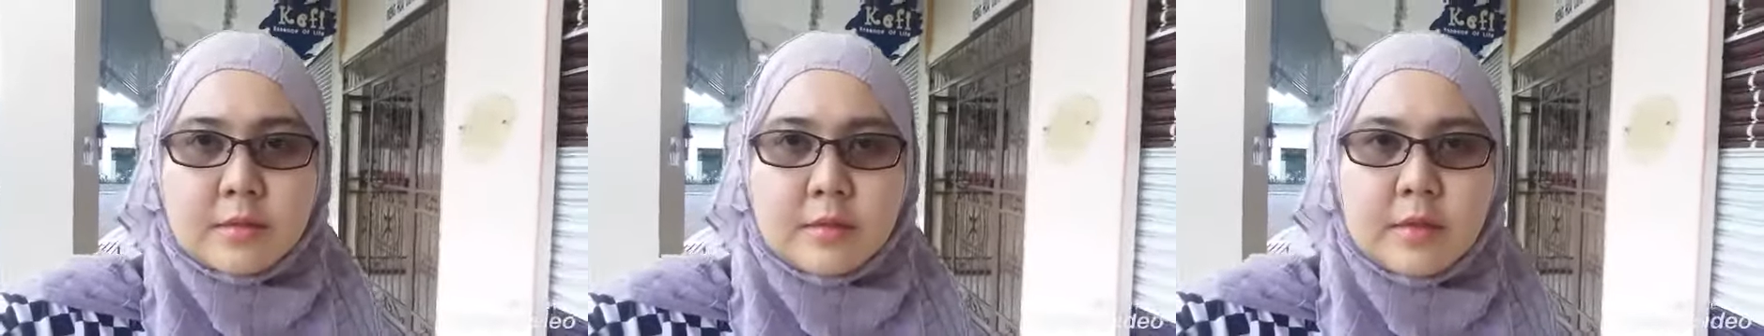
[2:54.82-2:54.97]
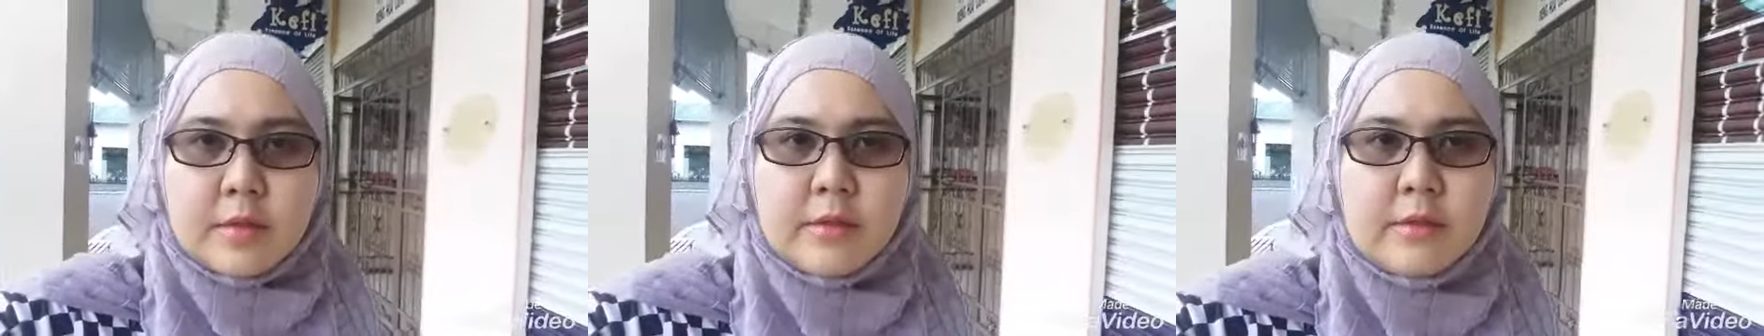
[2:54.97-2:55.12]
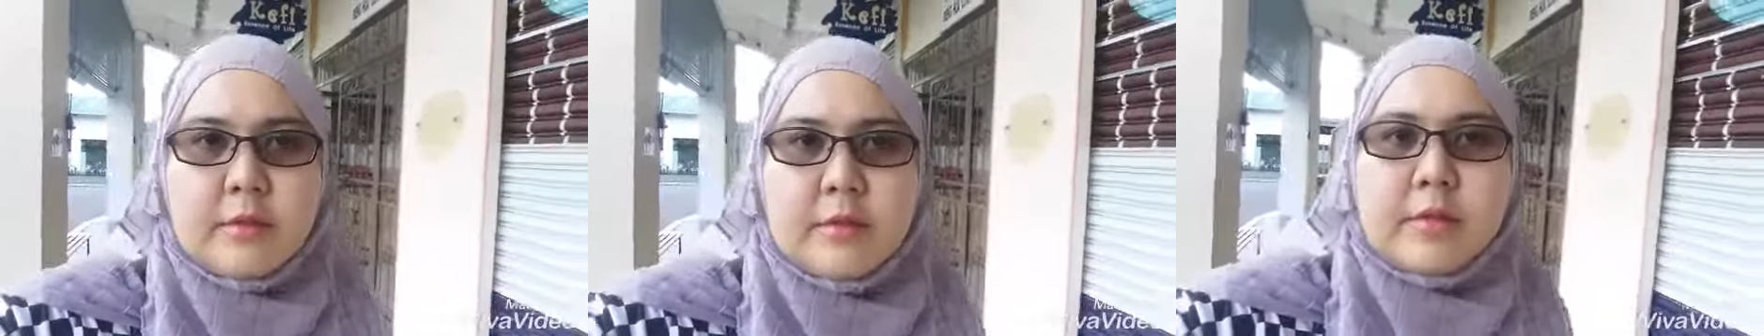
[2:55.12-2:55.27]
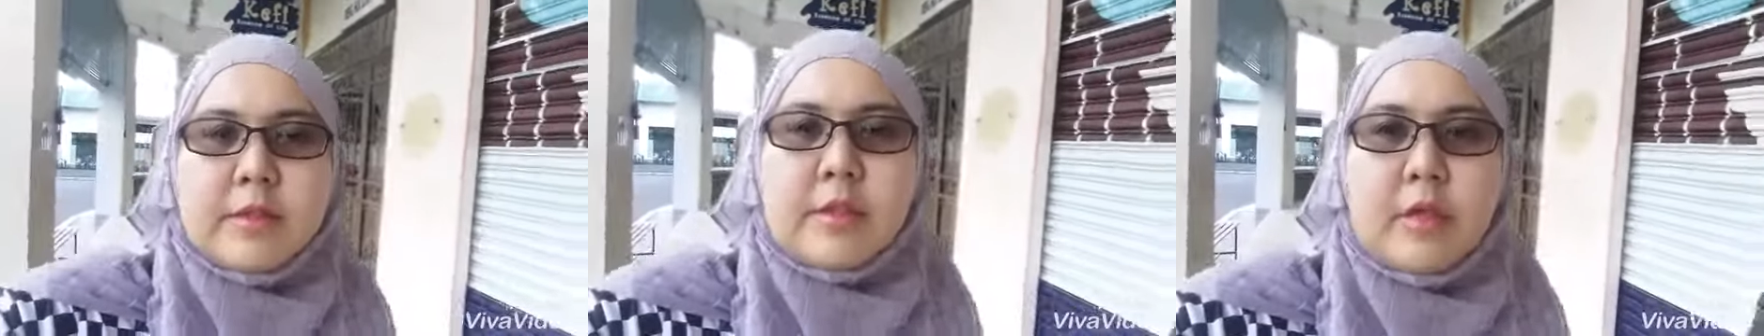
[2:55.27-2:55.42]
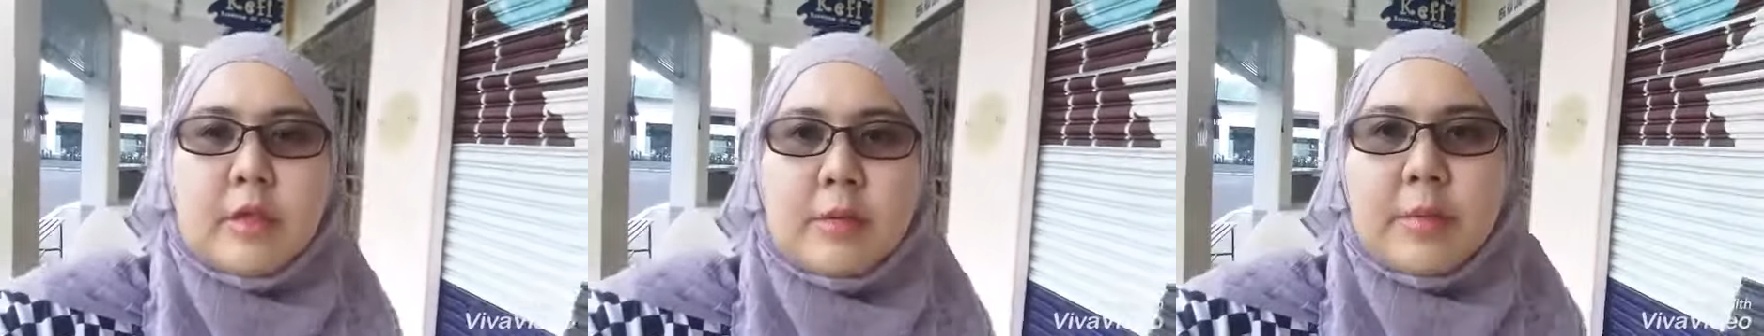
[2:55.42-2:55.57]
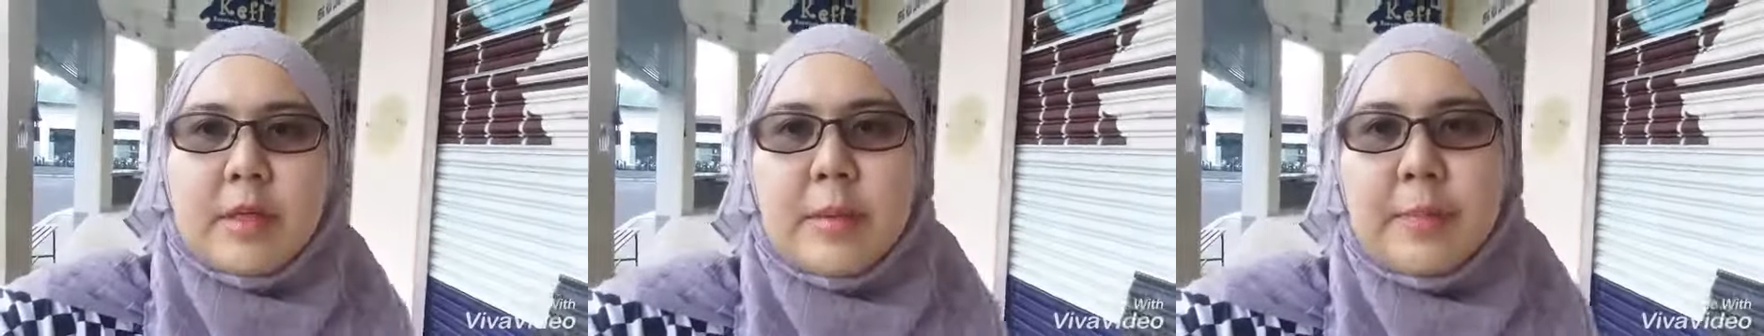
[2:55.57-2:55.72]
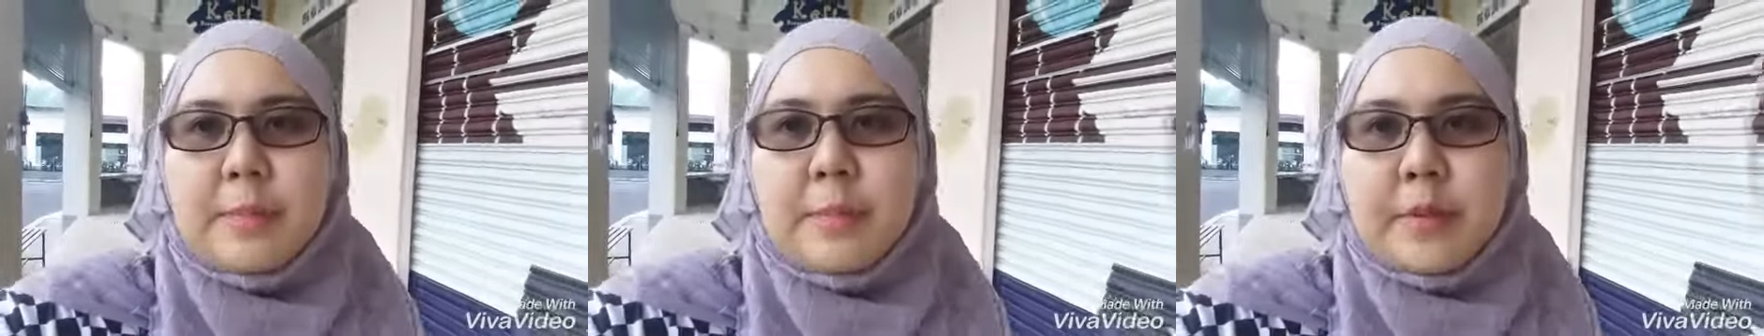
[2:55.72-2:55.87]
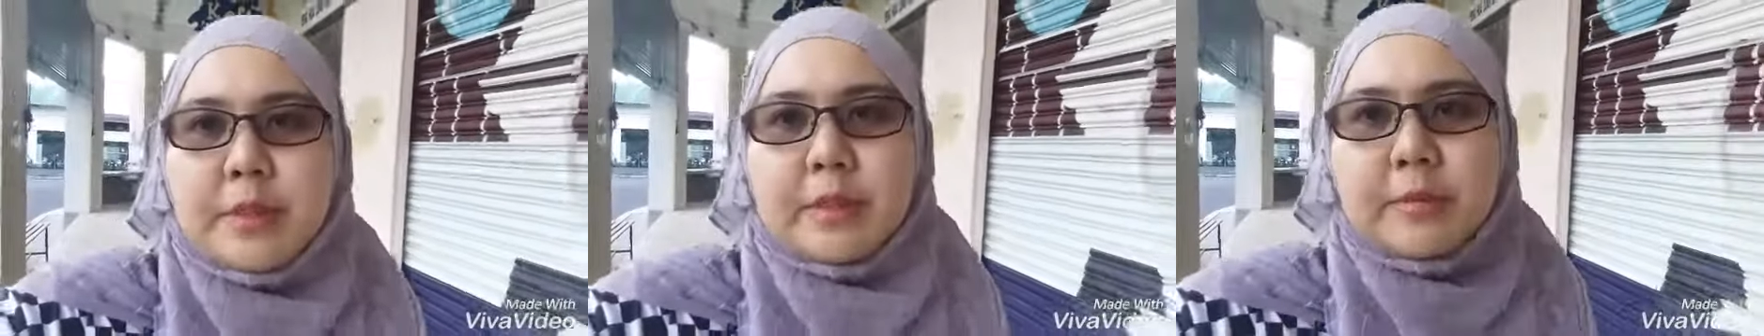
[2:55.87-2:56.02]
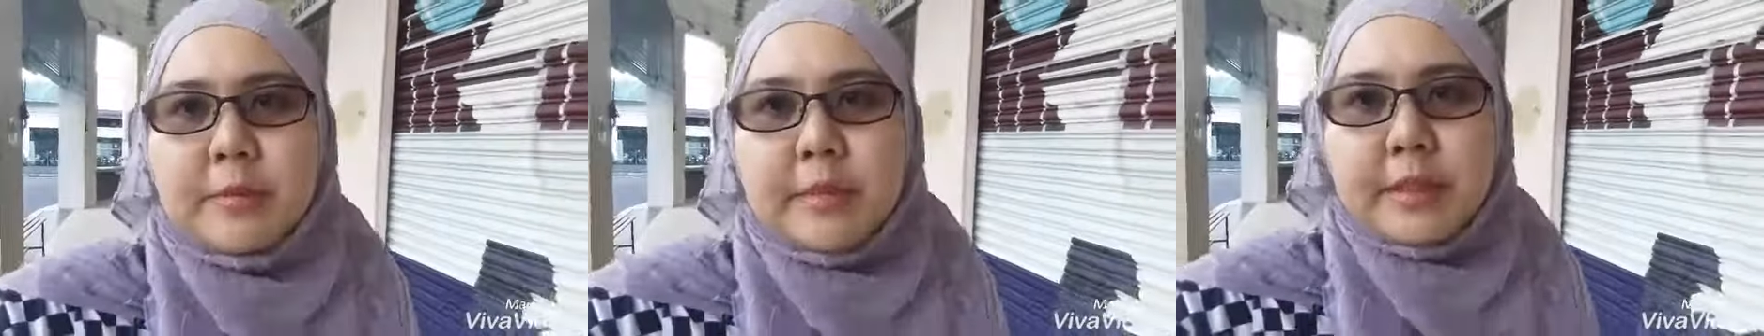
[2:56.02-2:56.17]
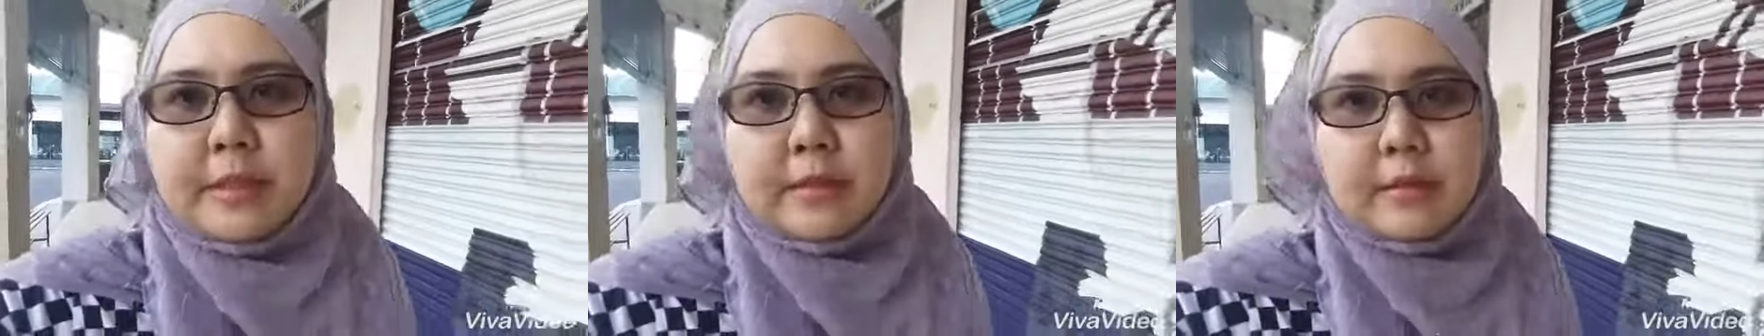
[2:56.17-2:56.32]
So I already got my
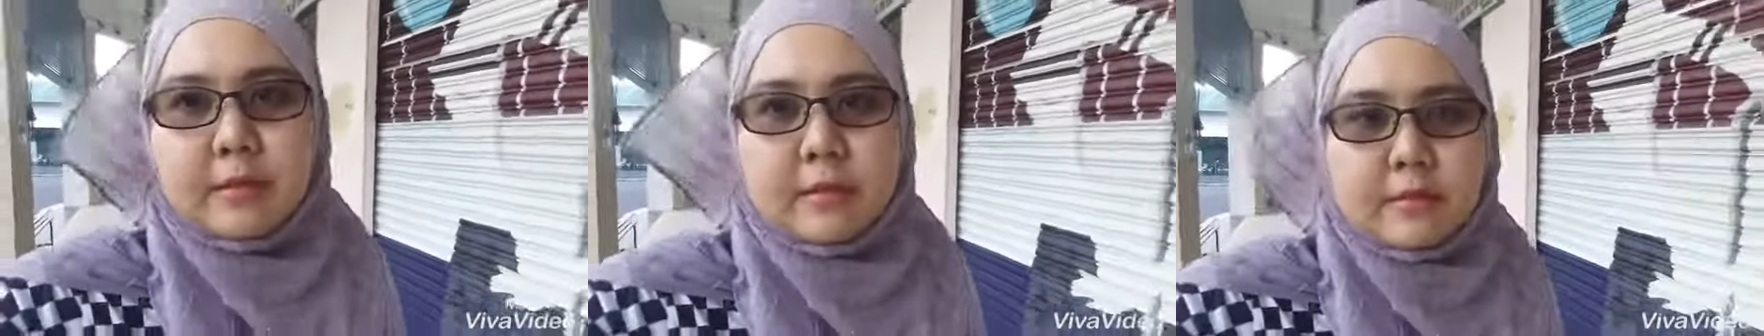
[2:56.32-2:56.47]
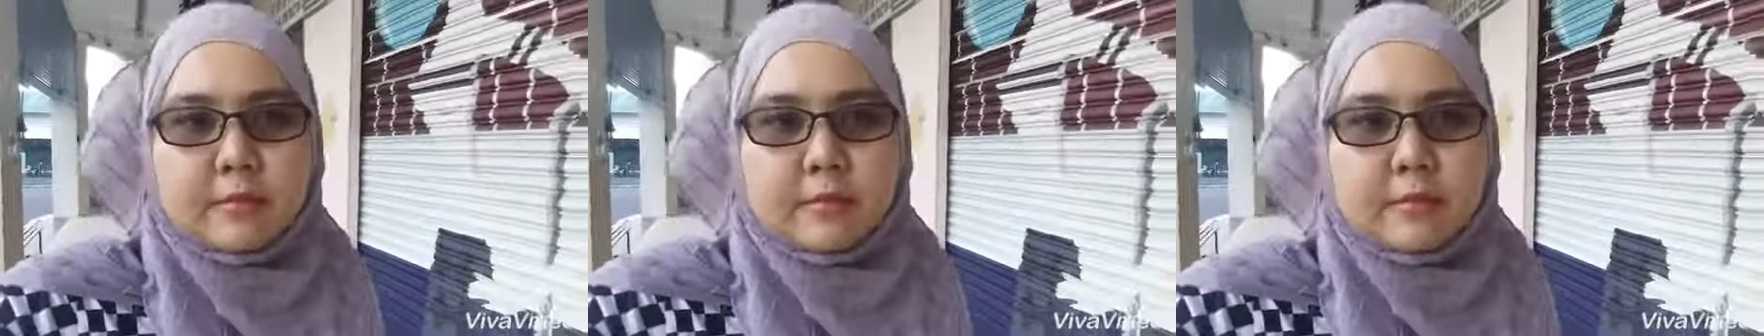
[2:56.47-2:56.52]
permit